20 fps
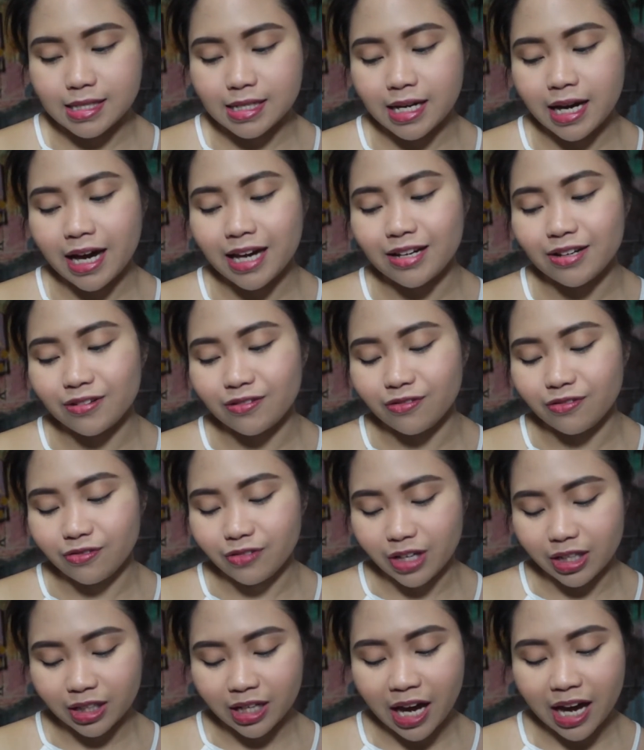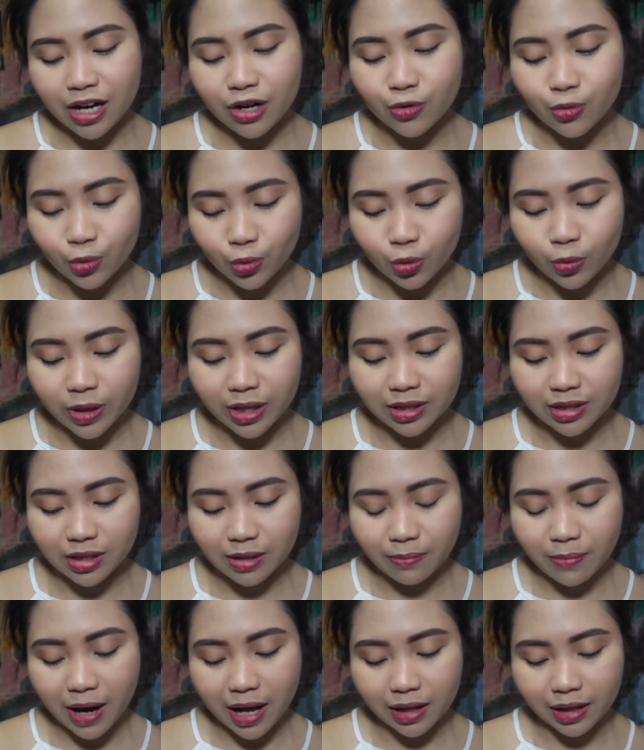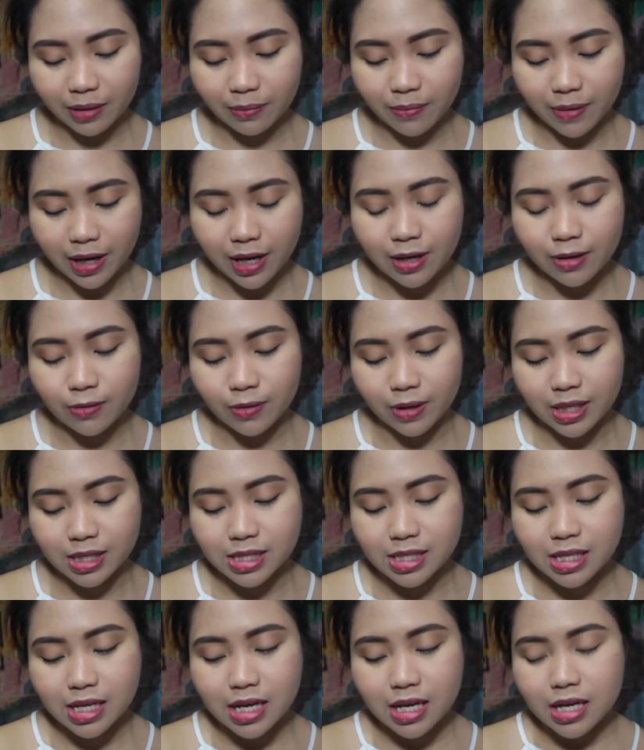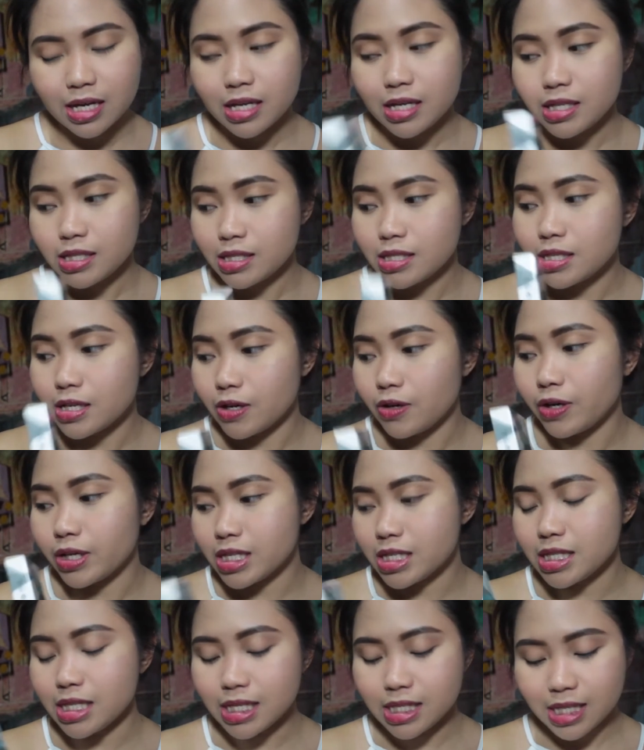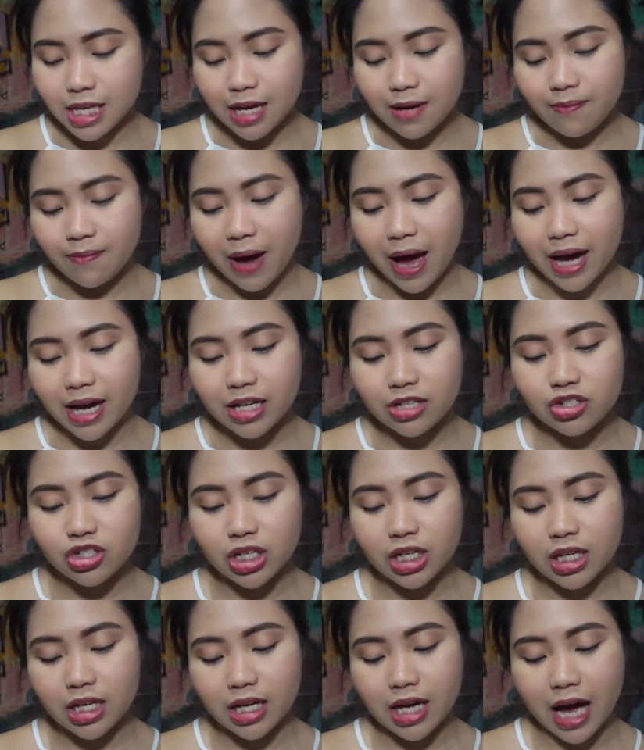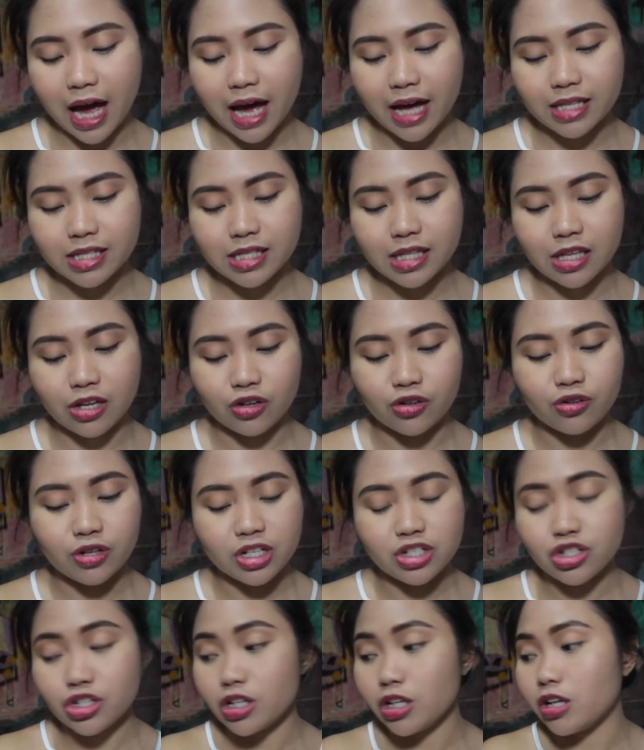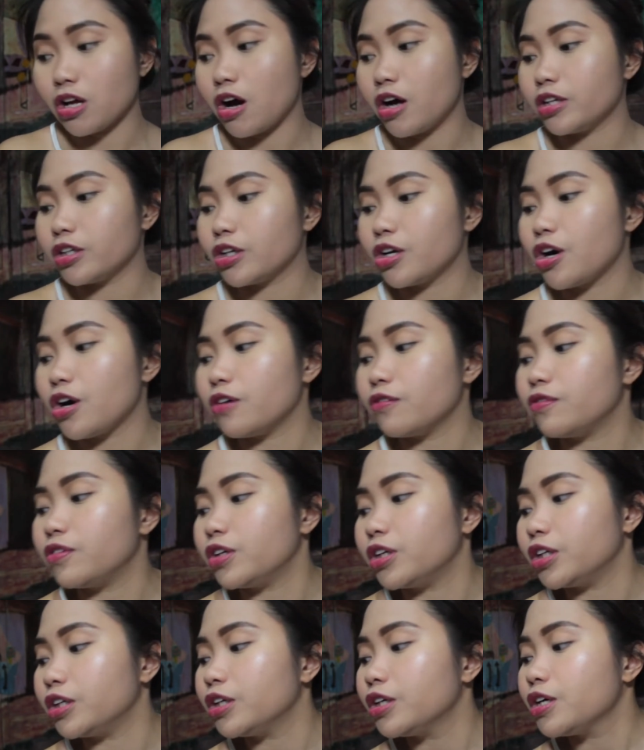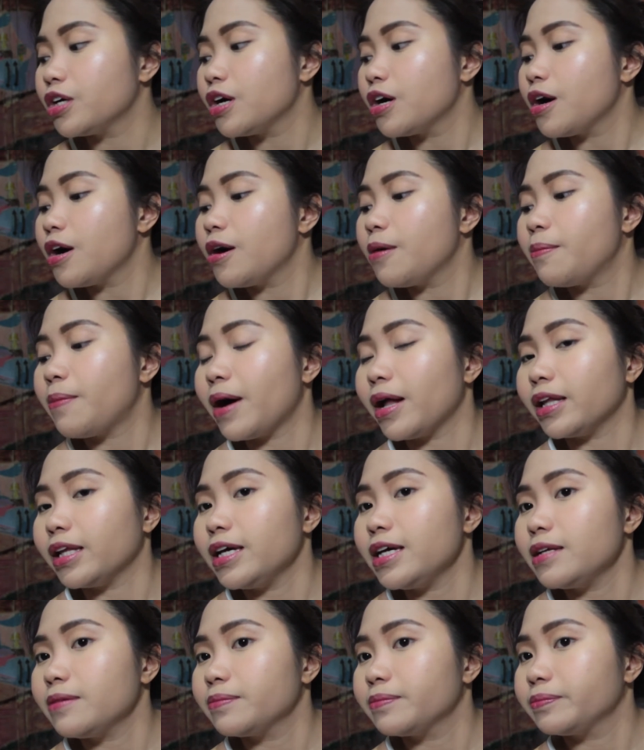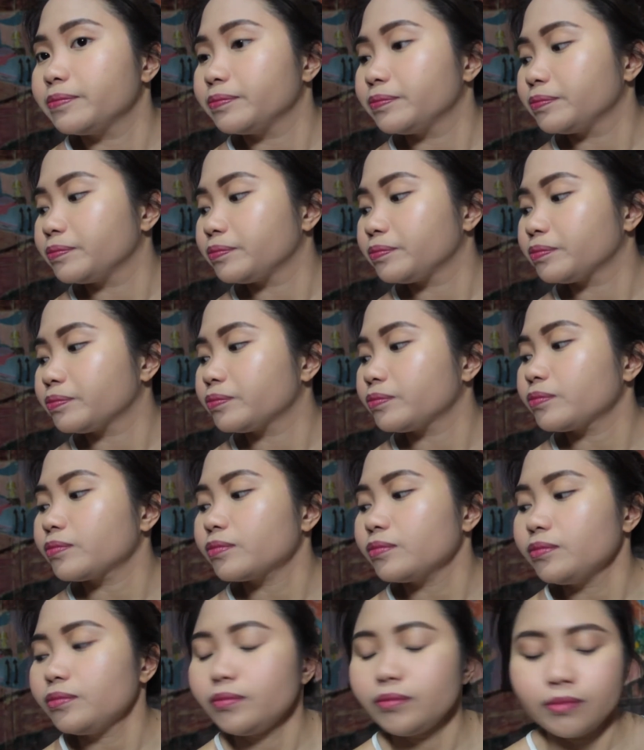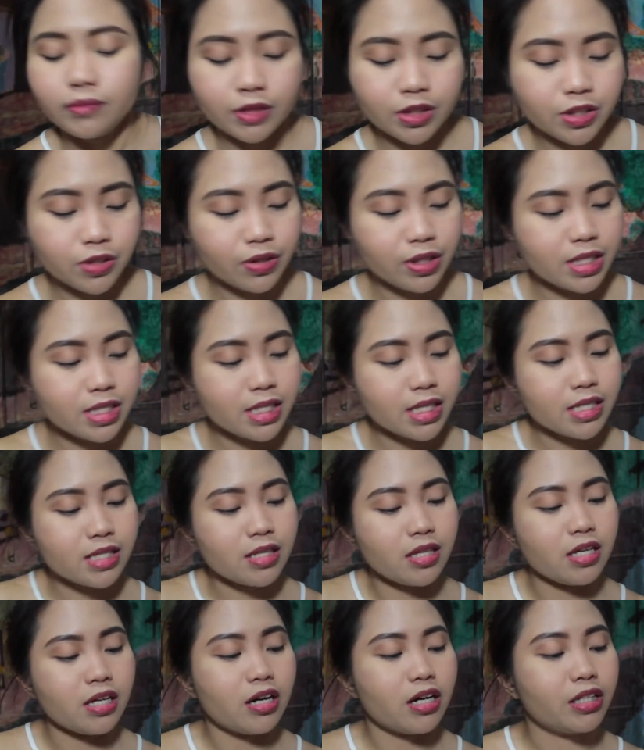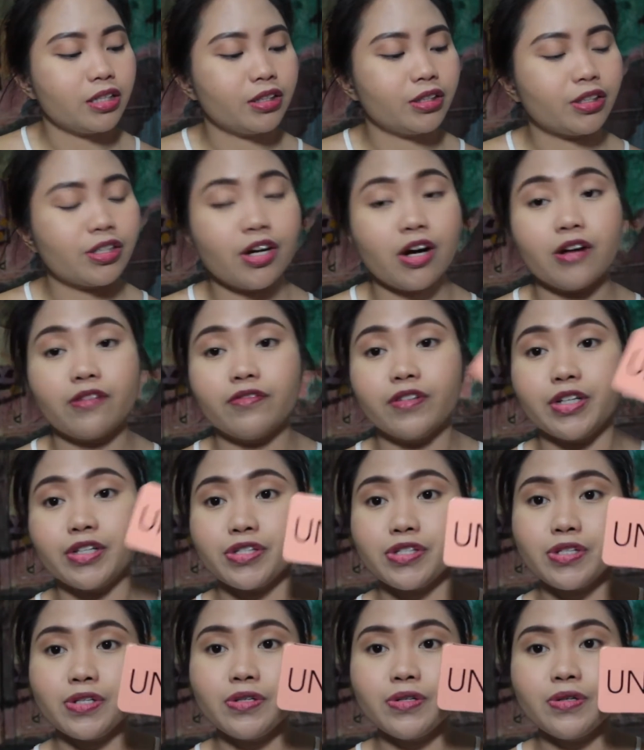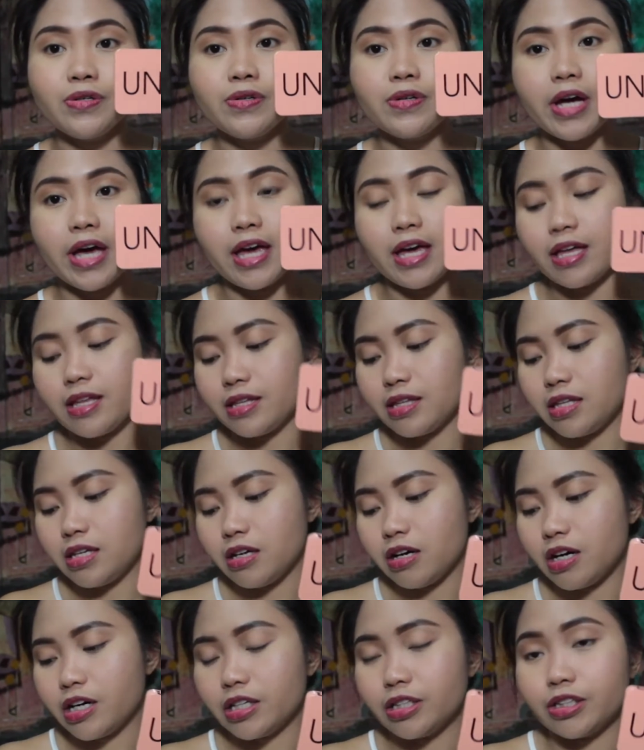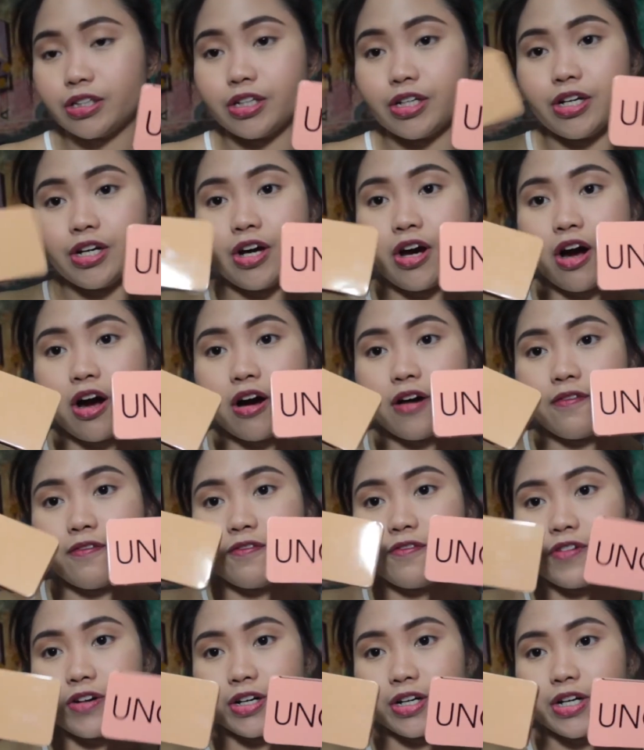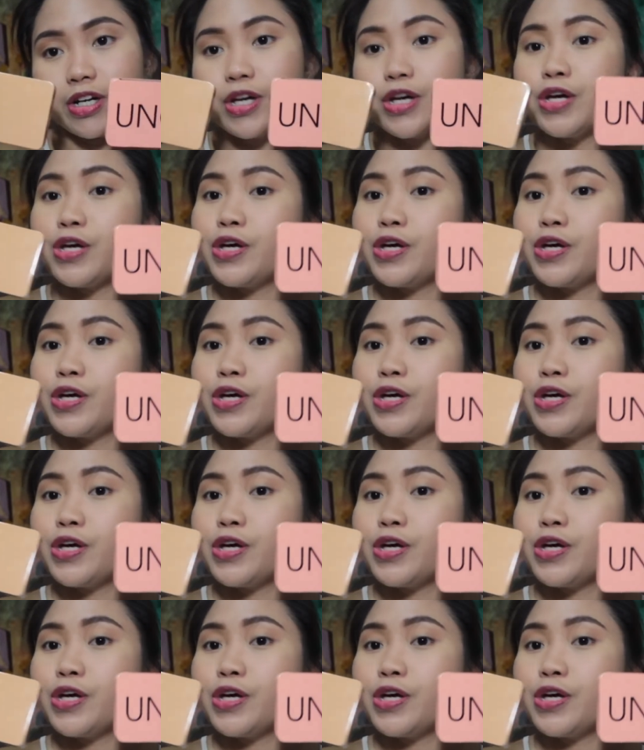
kind of ruined the palette. But anyways, so it's the same packaging as the original Uncover palette. So this is the Uncover 2 and the Uncover.